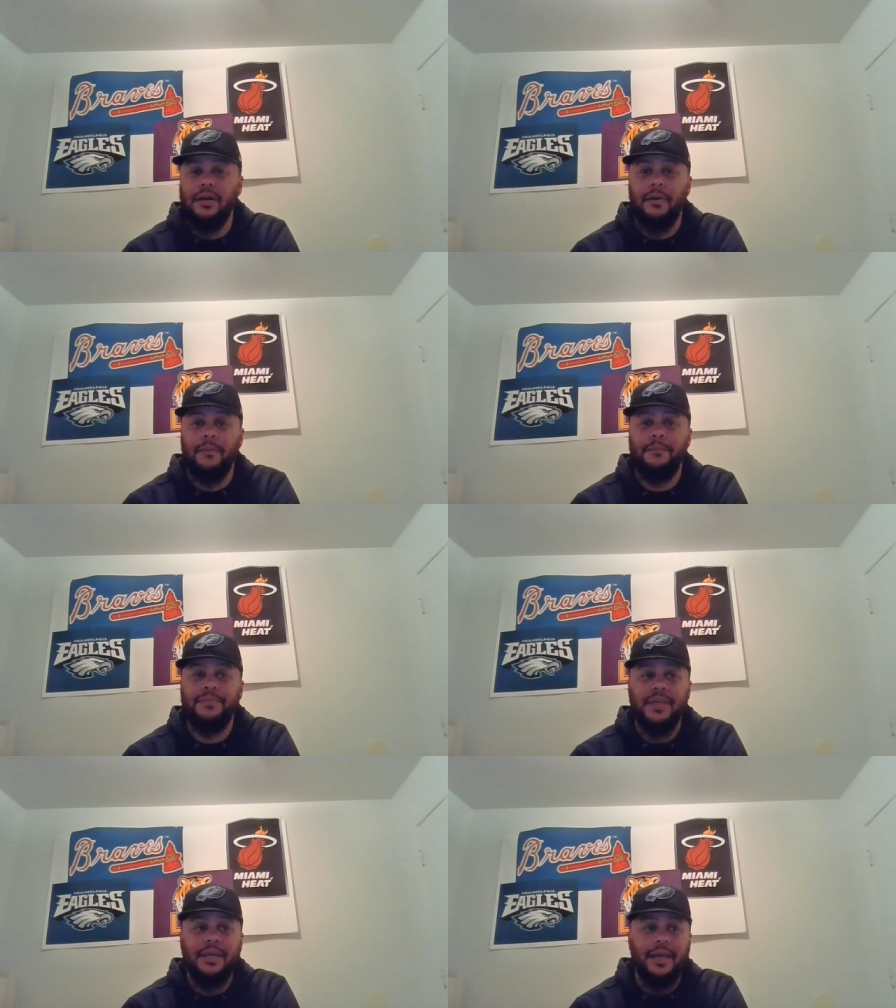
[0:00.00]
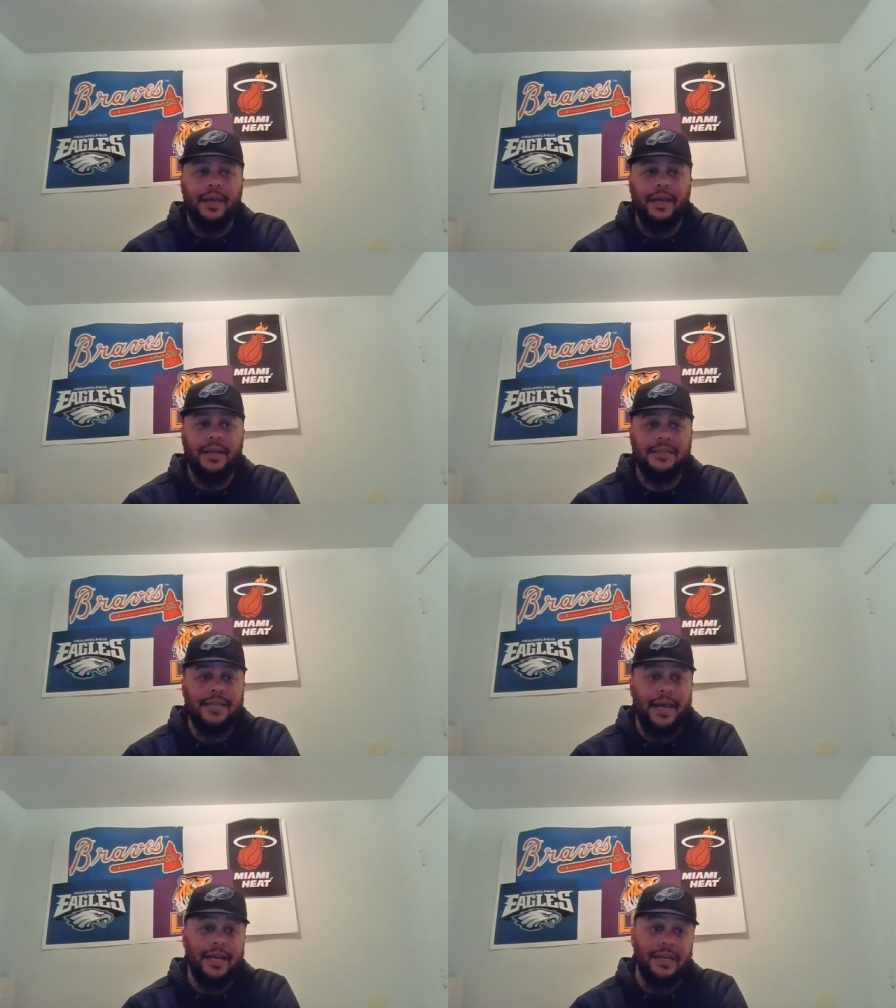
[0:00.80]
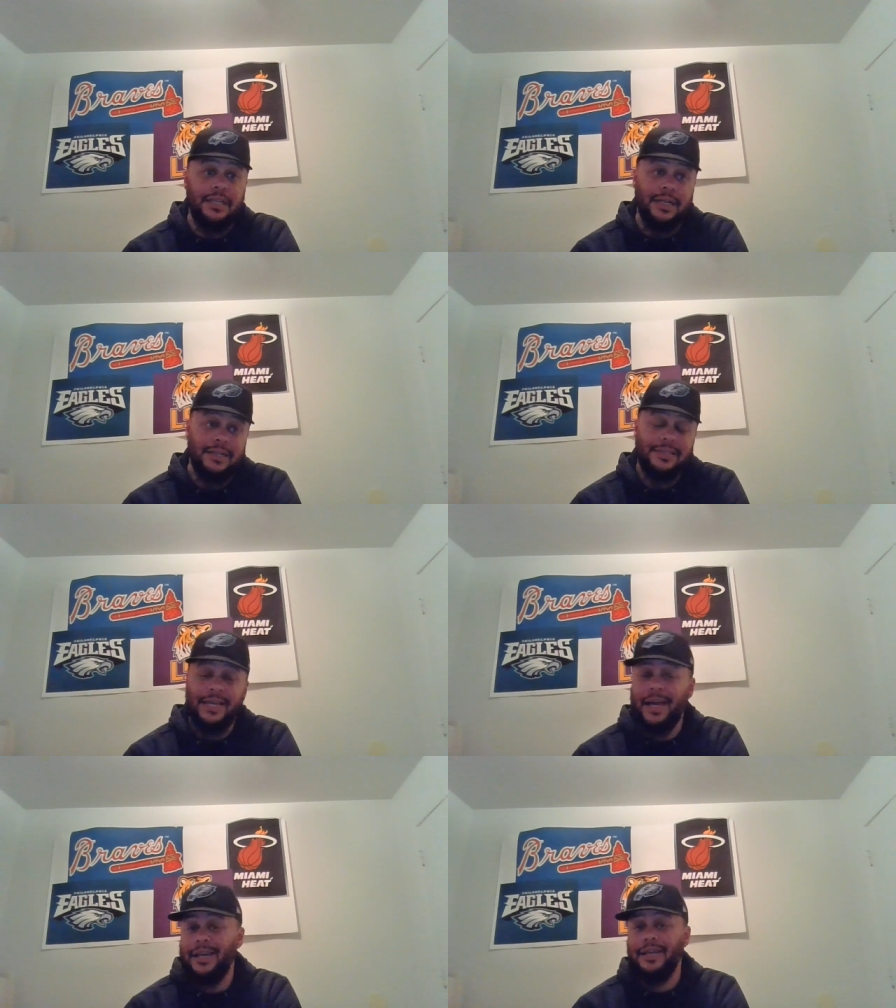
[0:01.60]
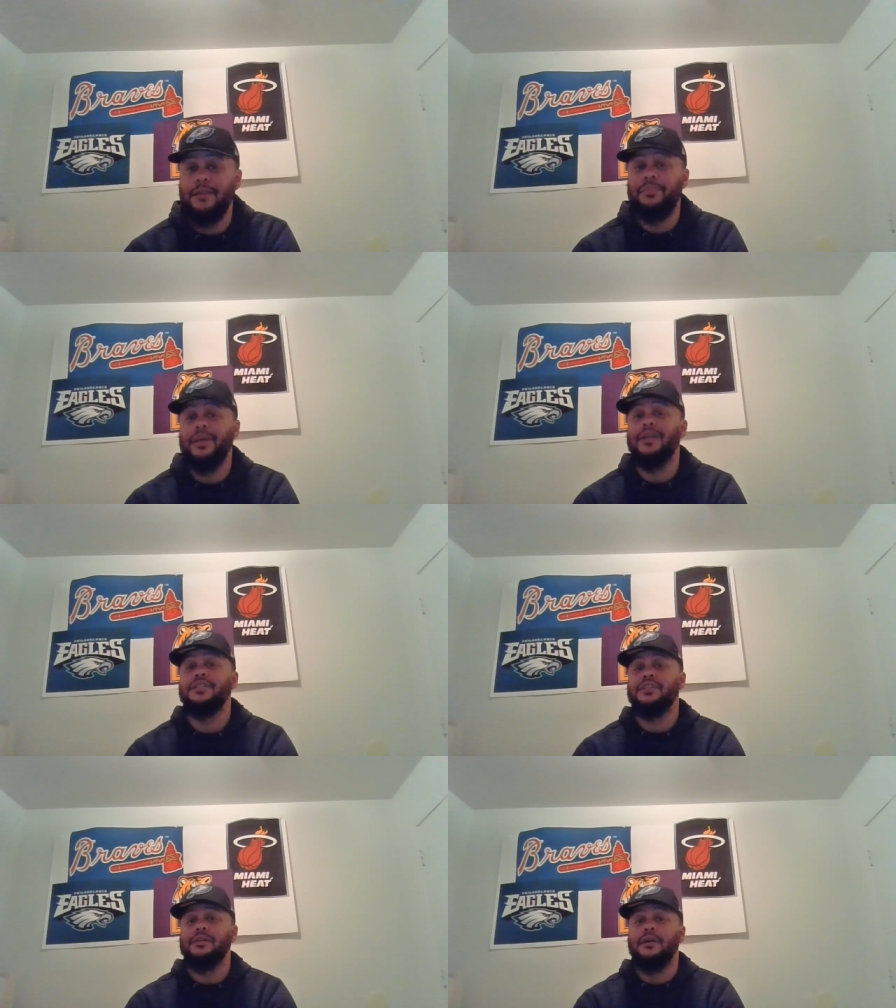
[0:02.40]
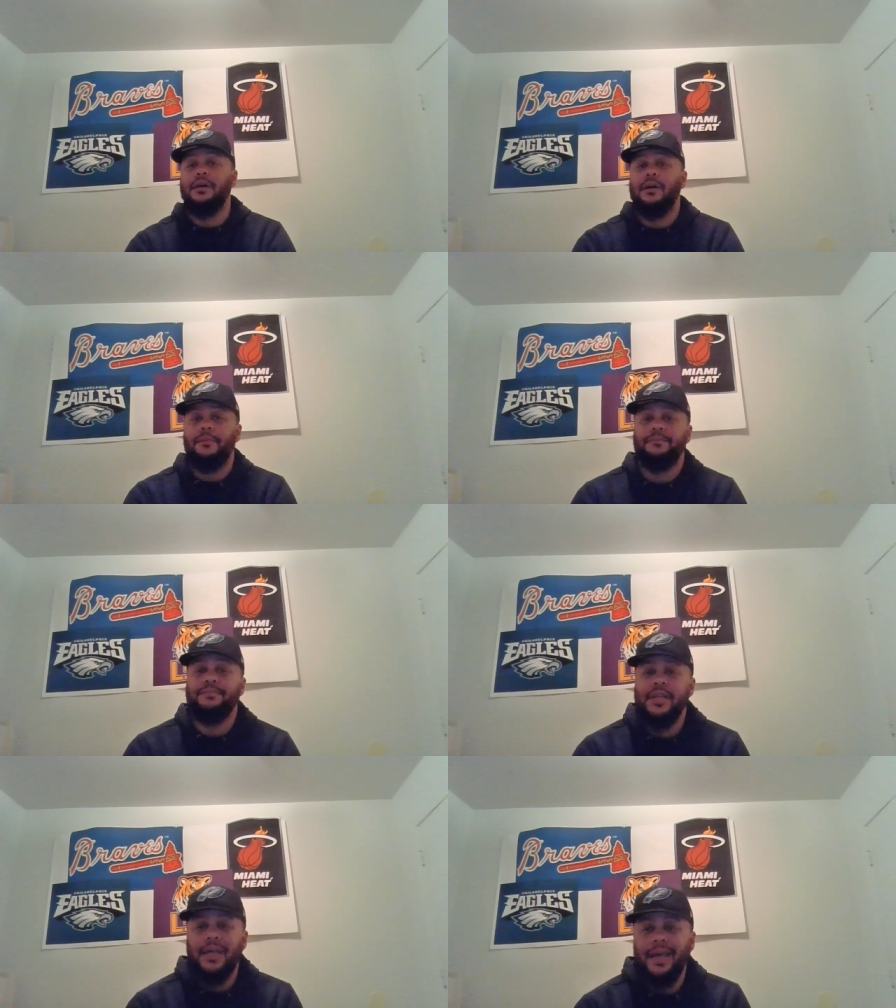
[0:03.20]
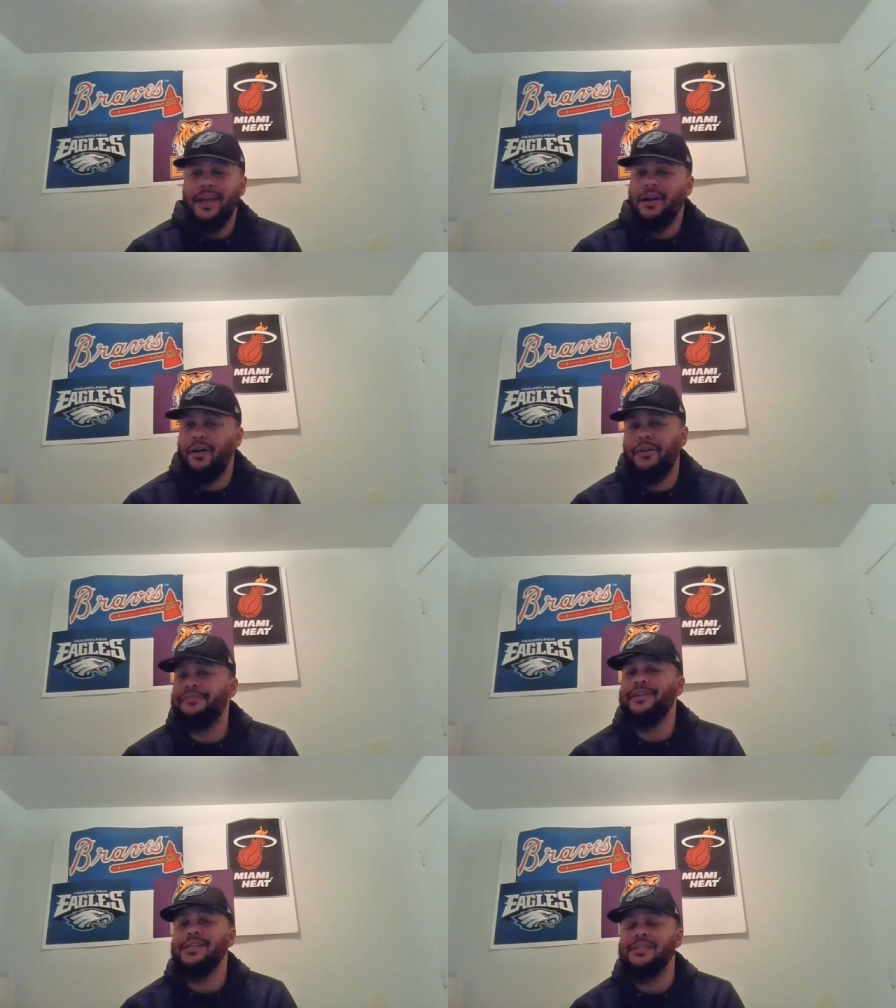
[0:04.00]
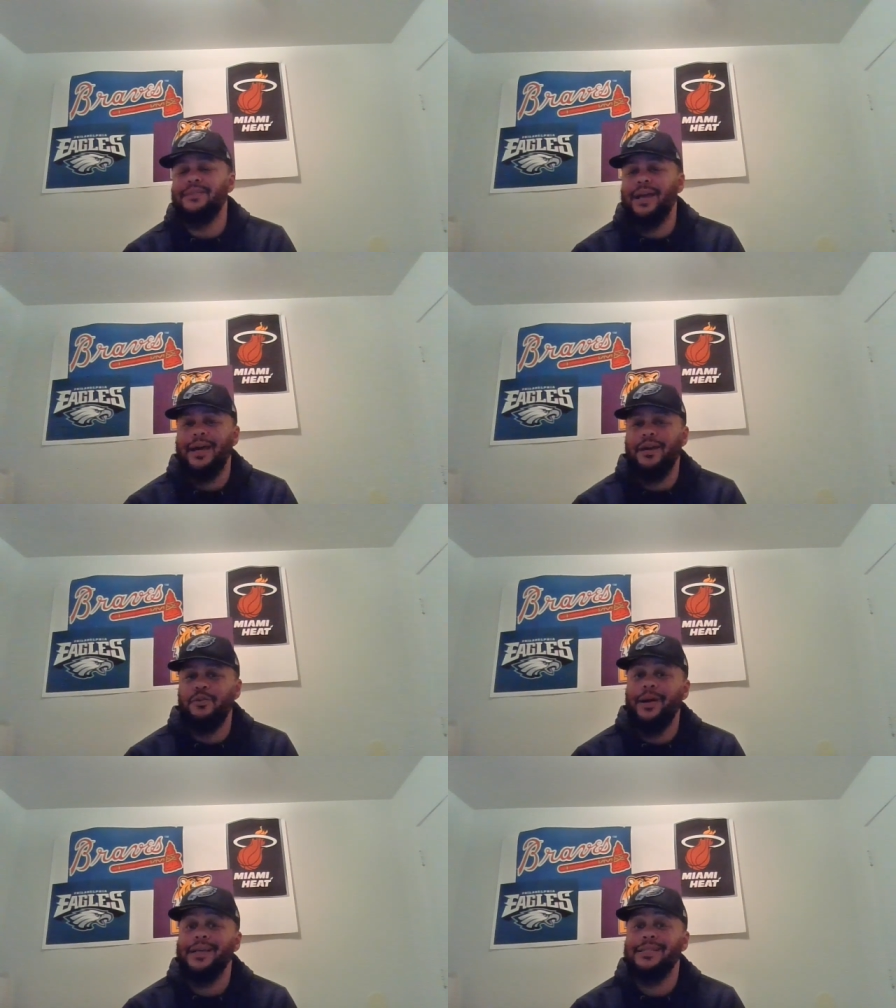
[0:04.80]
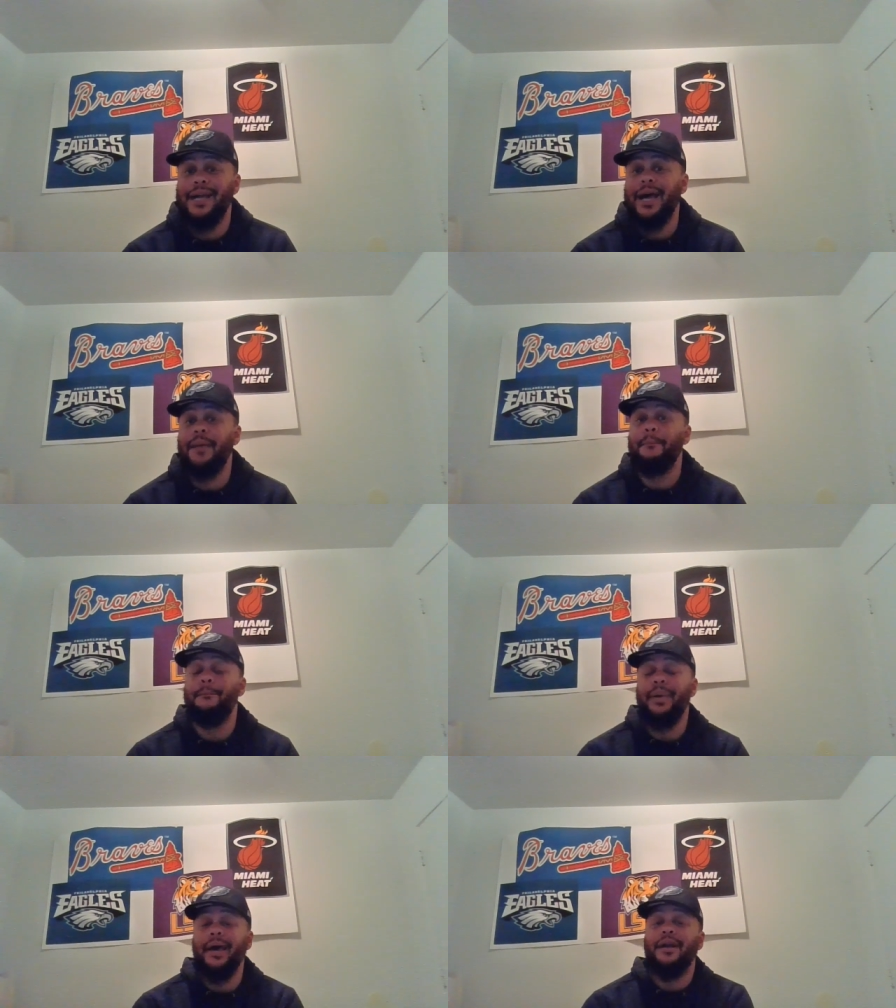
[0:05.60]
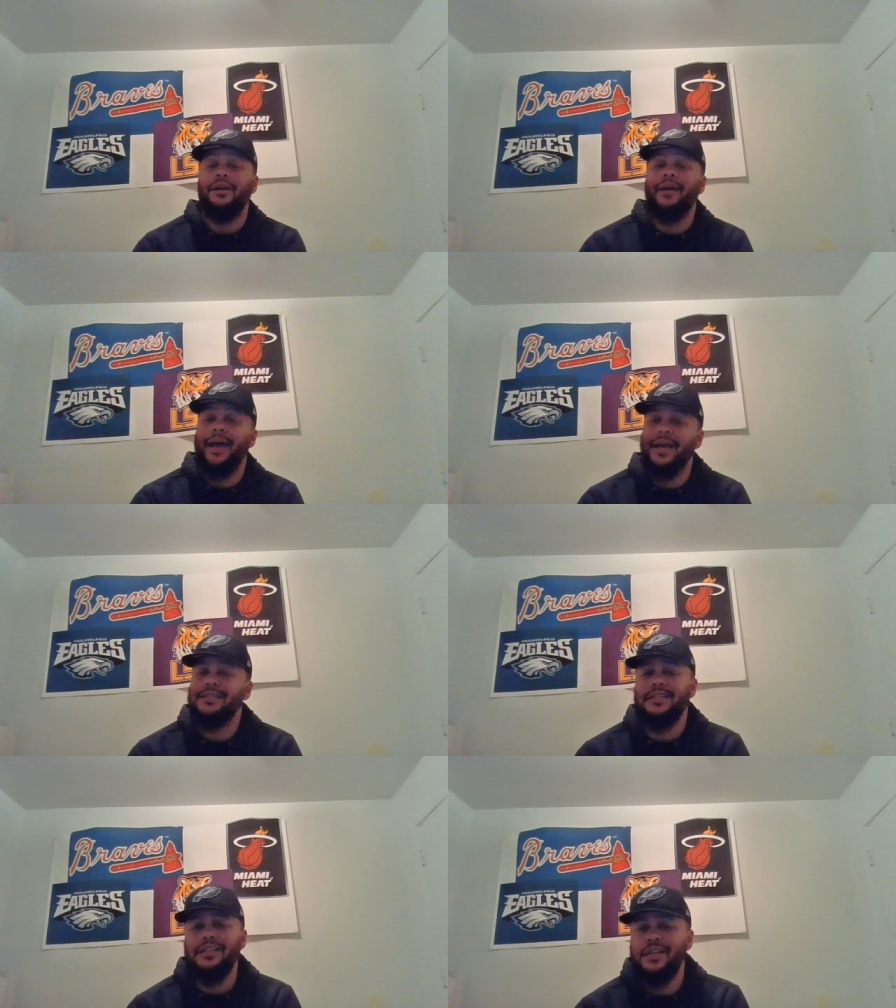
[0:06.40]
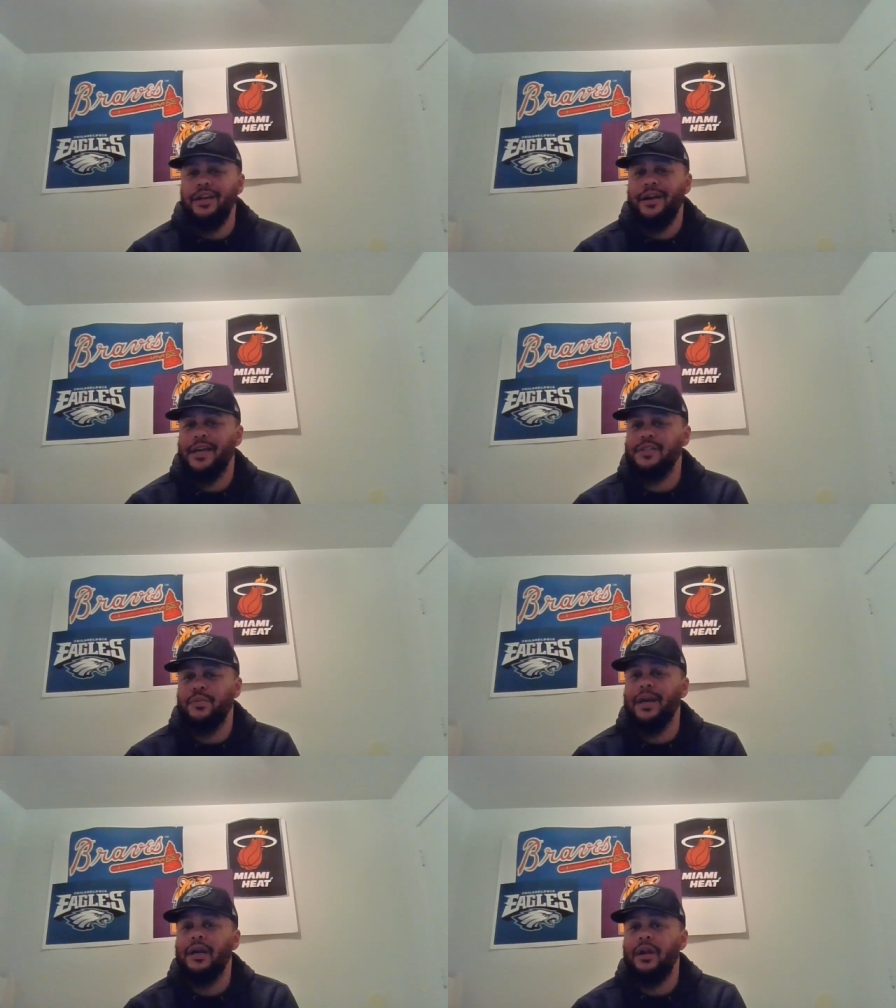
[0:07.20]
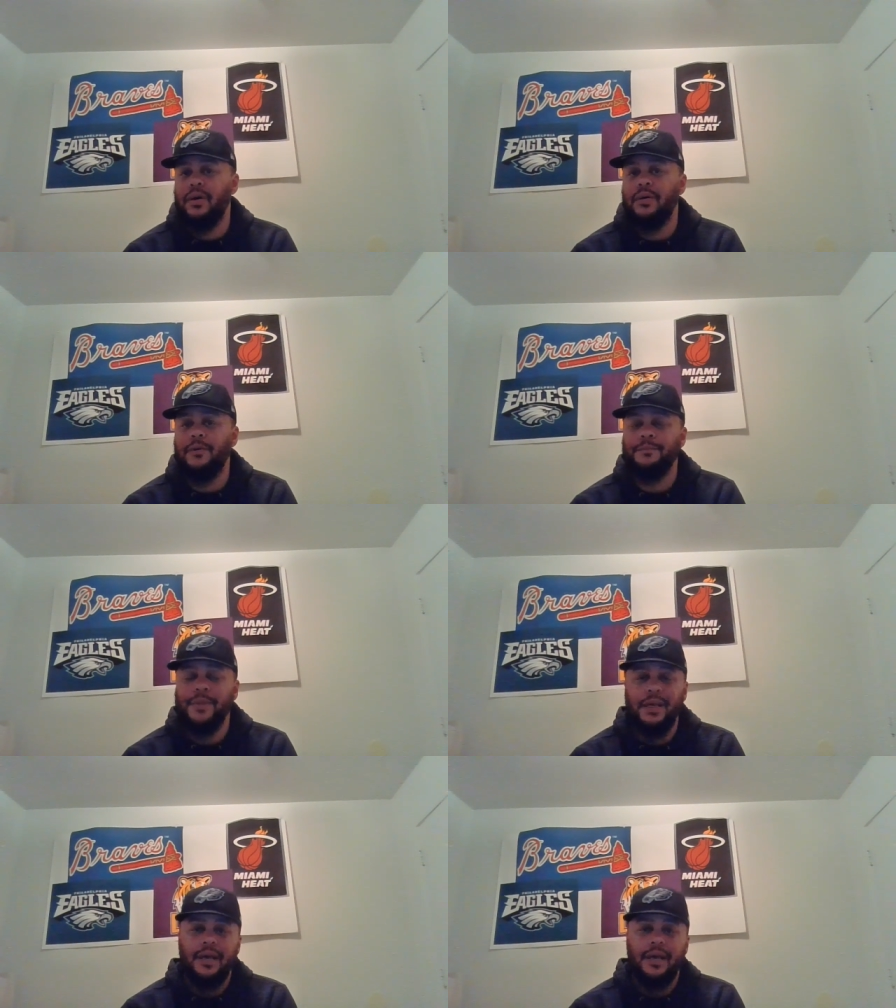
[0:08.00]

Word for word: Um and a tight, a young tight end in Bellinger, um, and an offensive line who has gotten better as the year has went along.